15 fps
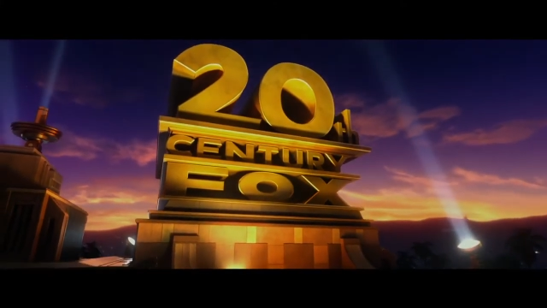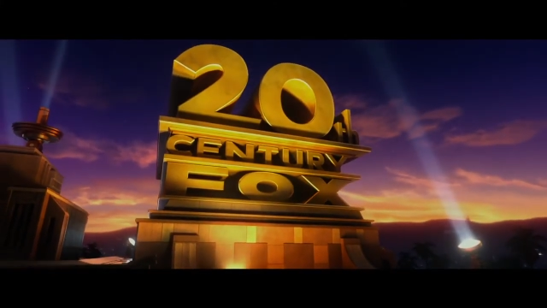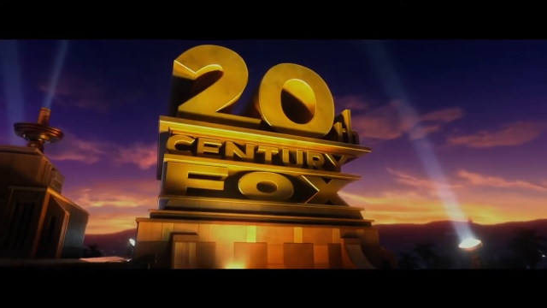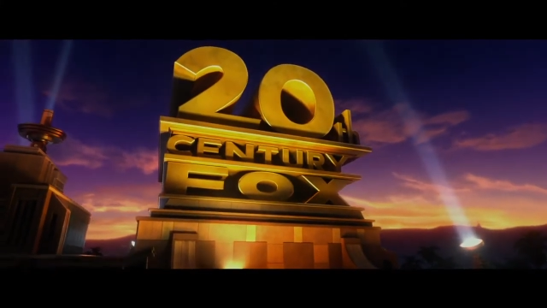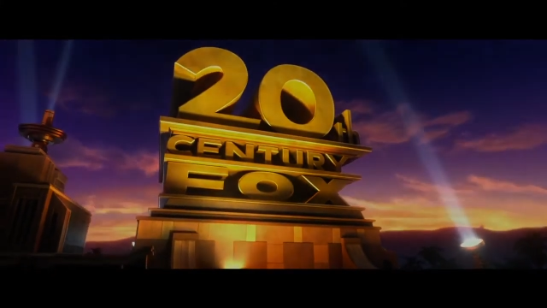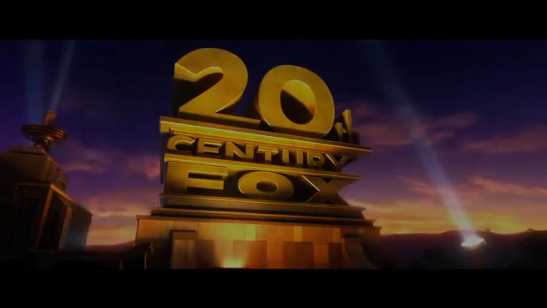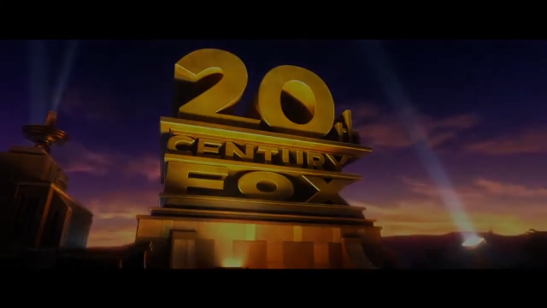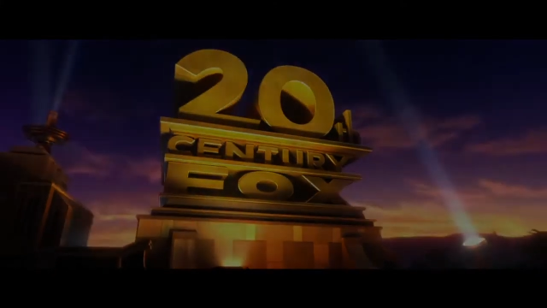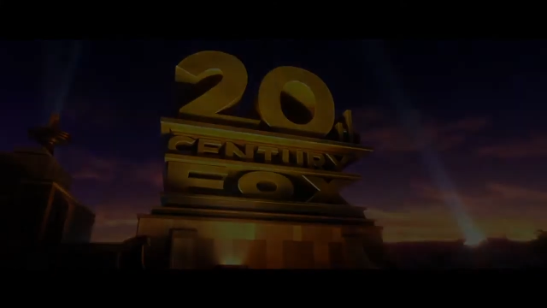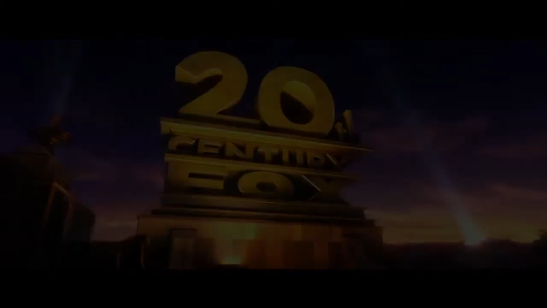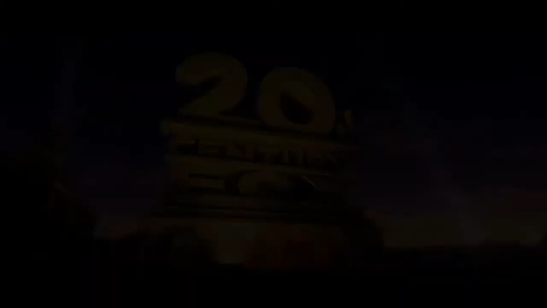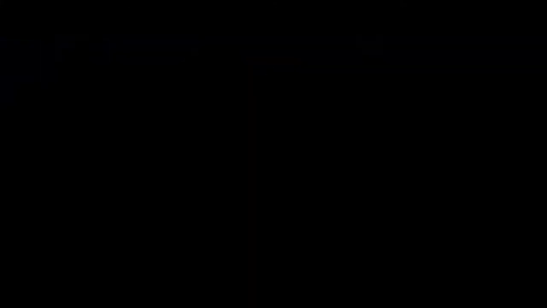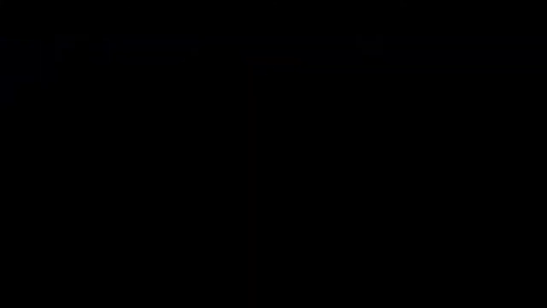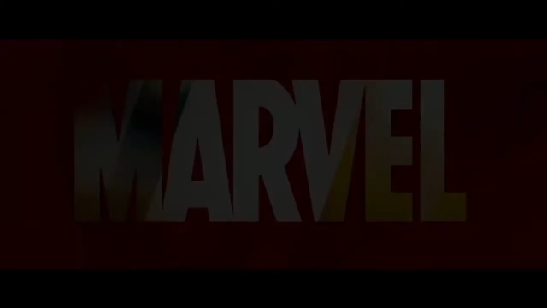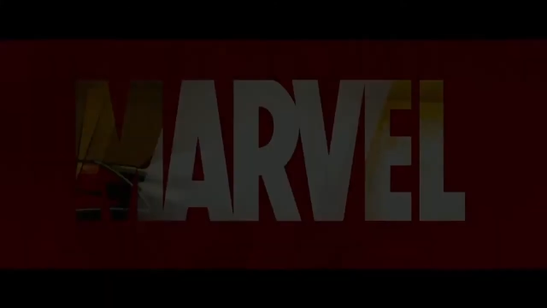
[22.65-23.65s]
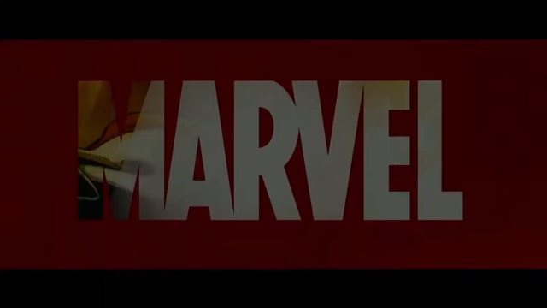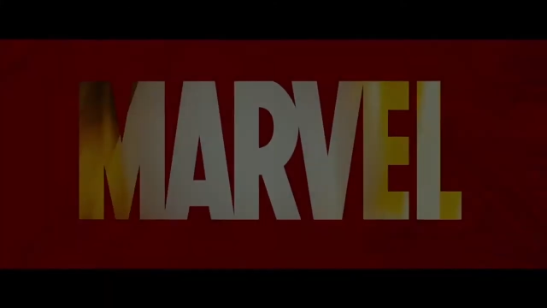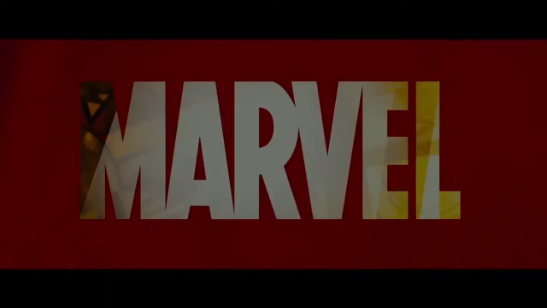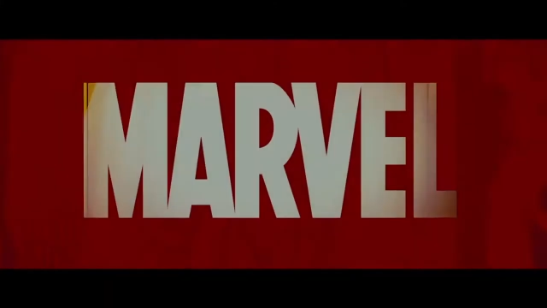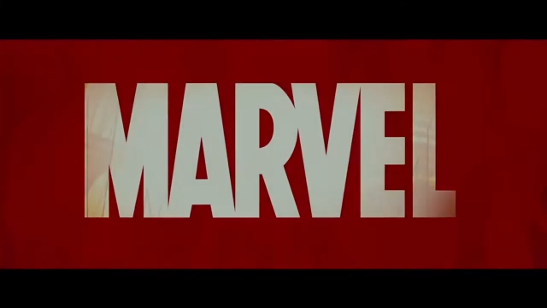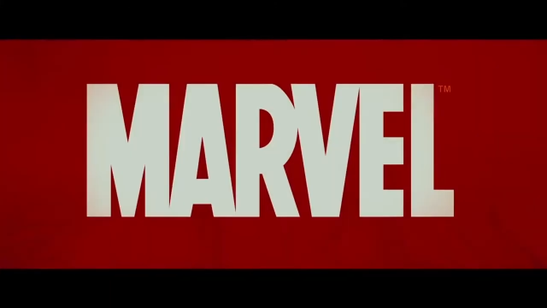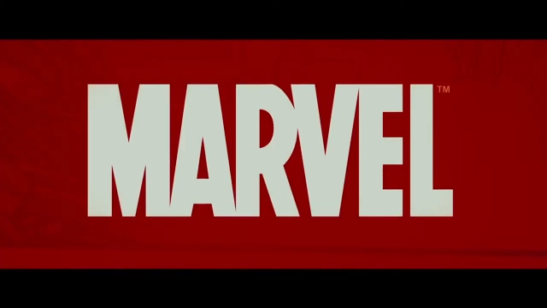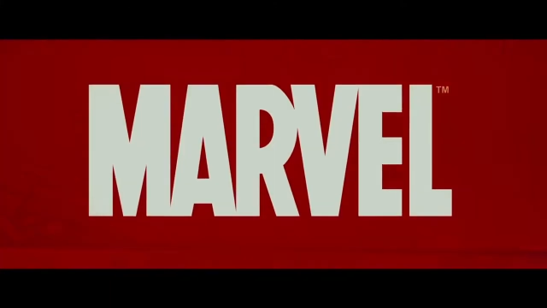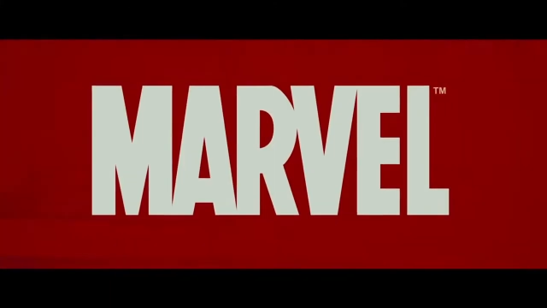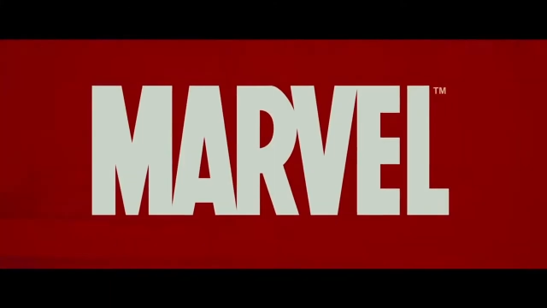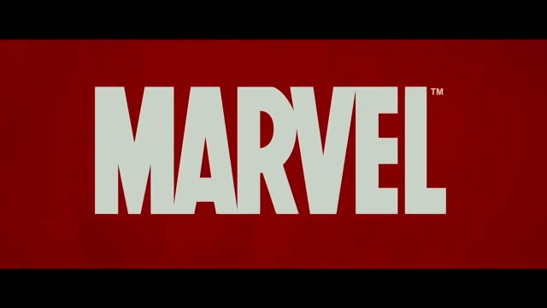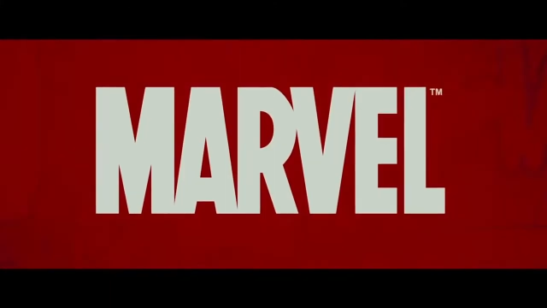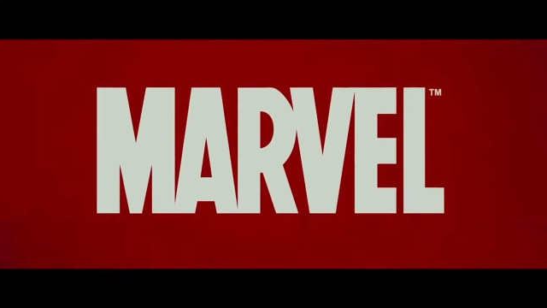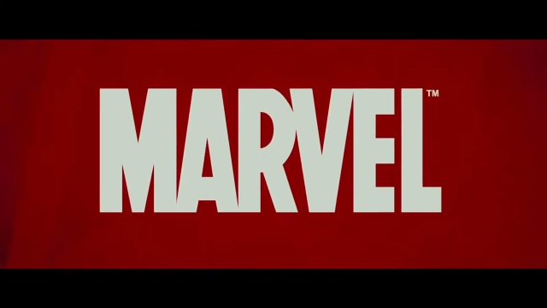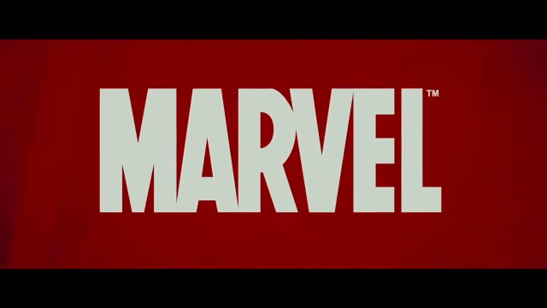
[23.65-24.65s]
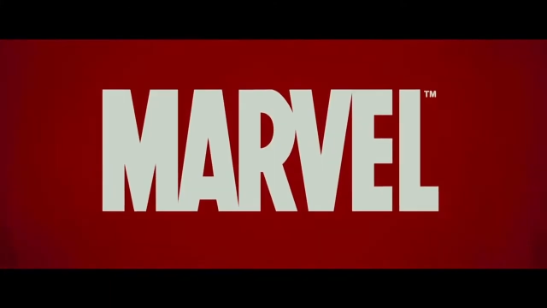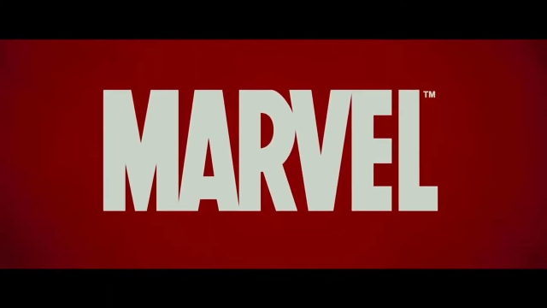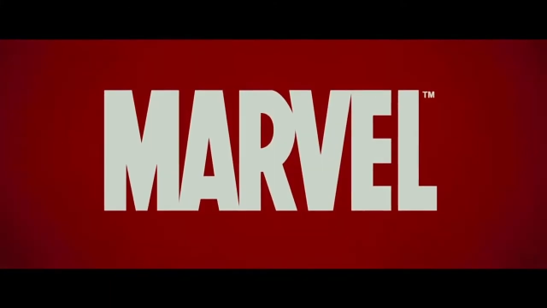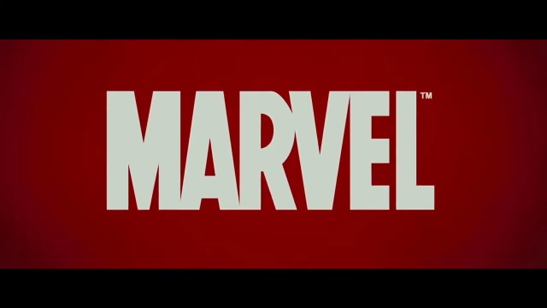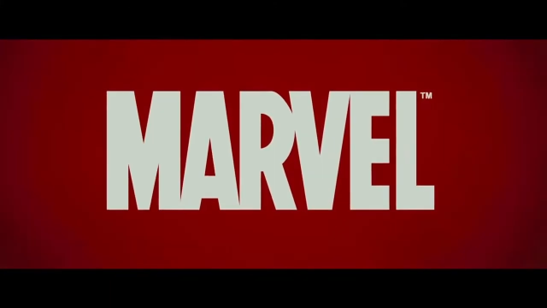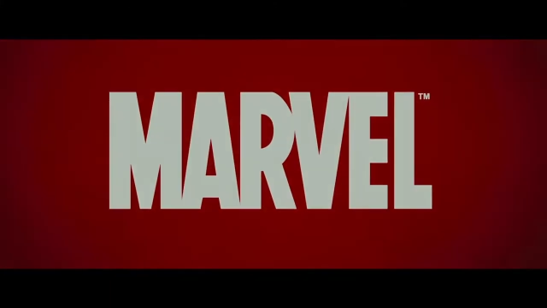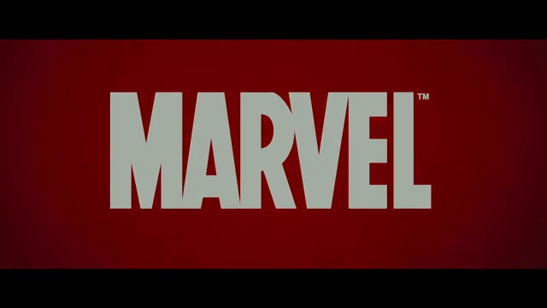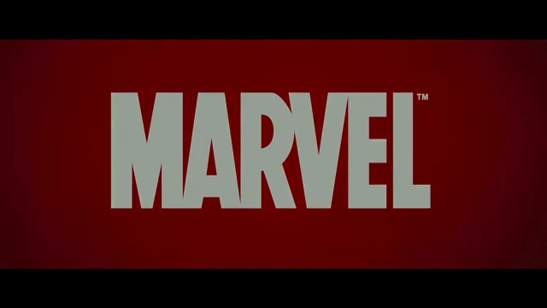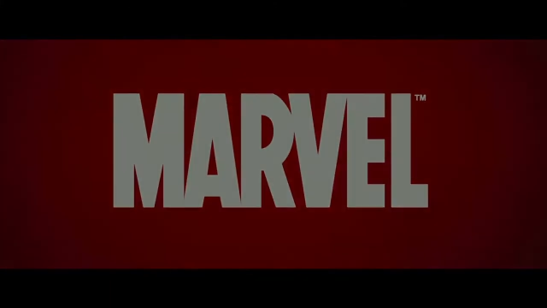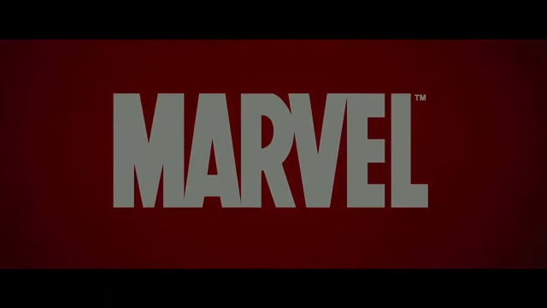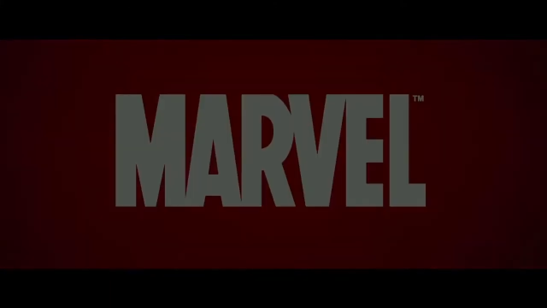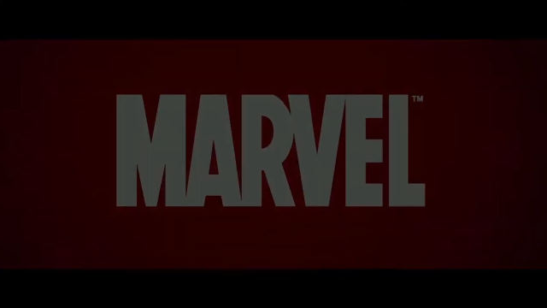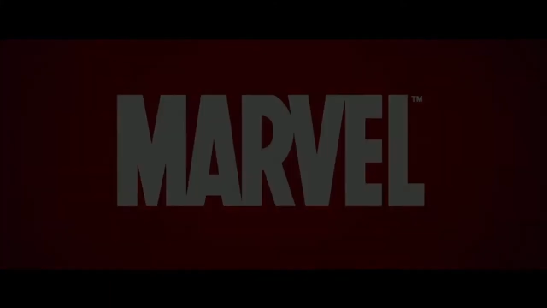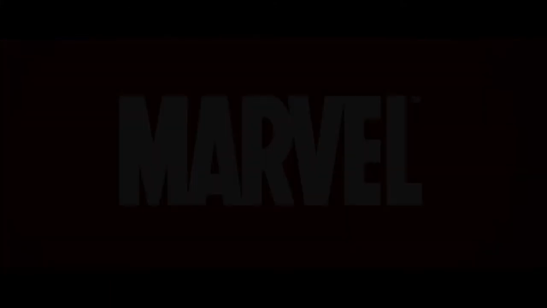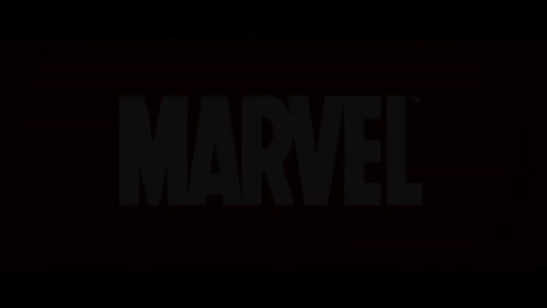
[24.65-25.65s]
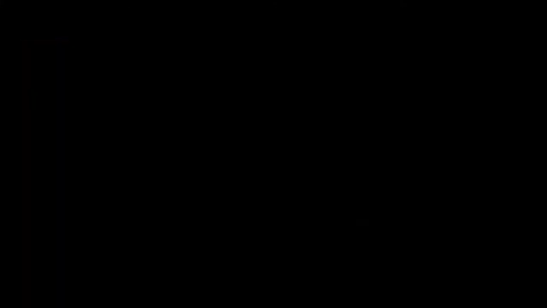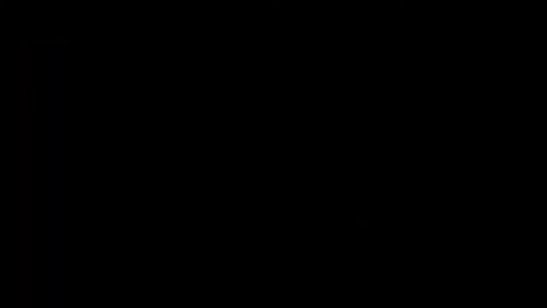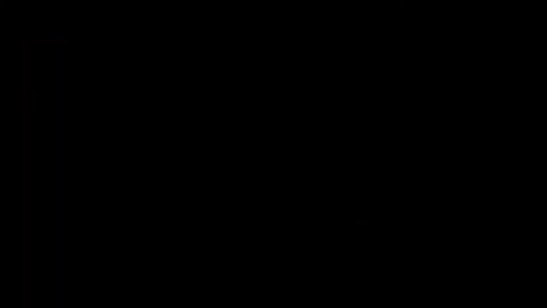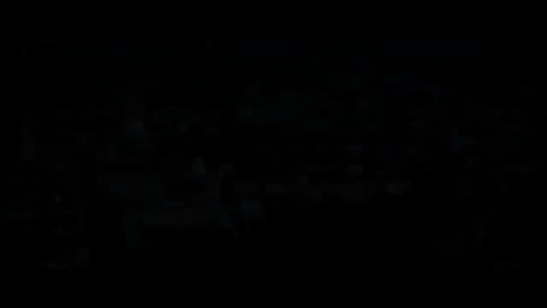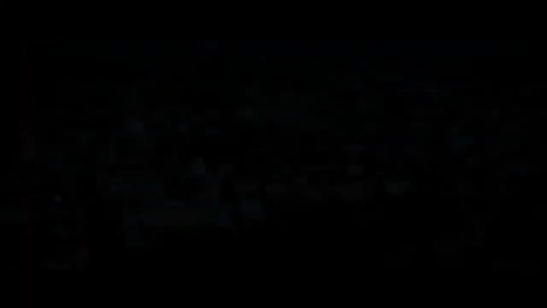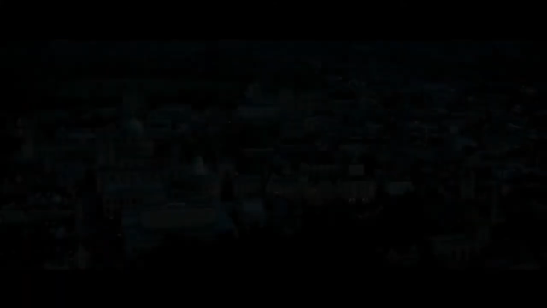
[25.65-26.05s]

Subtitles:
[unreadable: no face in view]